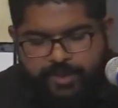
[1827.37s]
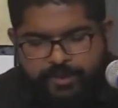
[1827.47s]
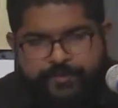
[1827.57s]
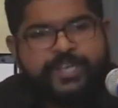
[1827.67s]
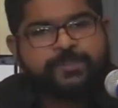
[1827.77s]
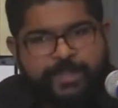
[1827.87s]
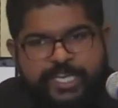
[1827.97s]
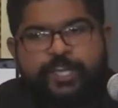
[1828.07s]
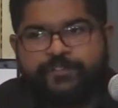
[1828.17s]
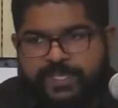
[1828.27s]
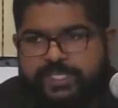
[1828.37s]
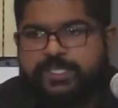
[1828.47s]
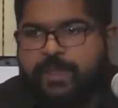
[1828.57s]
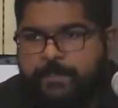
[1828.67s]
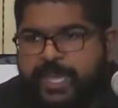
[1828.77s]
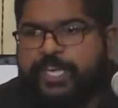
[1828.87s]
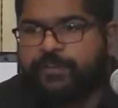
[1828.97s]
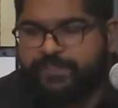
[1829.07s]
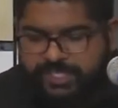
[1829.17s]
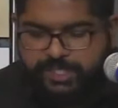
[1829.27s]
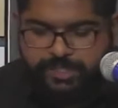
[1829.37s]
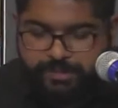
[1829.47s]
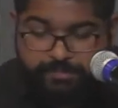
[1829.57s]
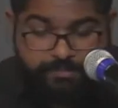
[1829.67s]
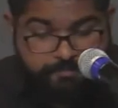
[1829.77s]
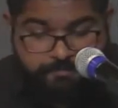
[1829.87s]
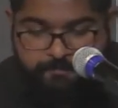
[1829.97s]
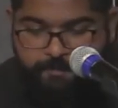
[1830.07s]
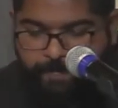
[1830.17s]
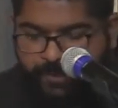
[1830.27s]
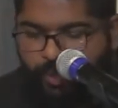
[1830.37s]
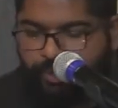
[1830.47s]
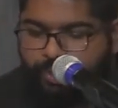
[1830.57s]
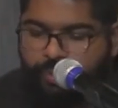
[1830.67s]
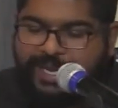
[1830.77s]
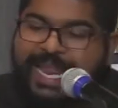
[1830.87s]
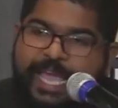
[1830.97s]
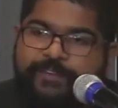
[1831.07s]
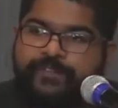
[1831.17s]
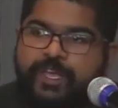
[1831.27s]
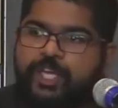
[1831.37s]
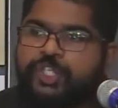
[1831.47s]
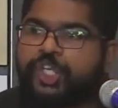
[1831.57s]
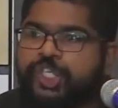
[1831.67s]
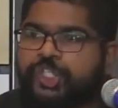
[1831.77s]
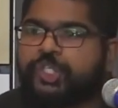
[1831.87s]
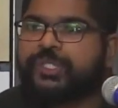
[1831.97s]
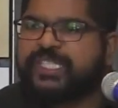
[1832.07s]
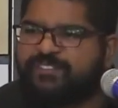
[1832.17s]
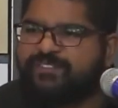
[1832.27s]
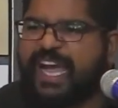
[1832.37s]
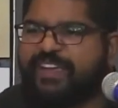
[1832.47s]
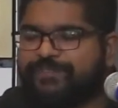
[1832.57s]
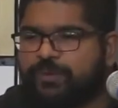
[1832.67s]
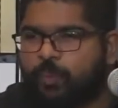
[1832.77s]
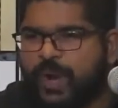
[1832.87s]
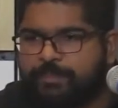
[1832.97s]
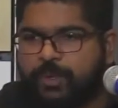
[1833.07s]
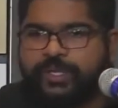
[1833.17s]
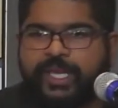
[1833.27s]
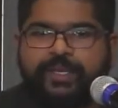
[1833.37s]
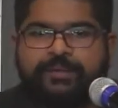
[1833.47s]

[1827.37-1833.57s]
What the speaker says: Friends, many of us go through life just to survive one more day.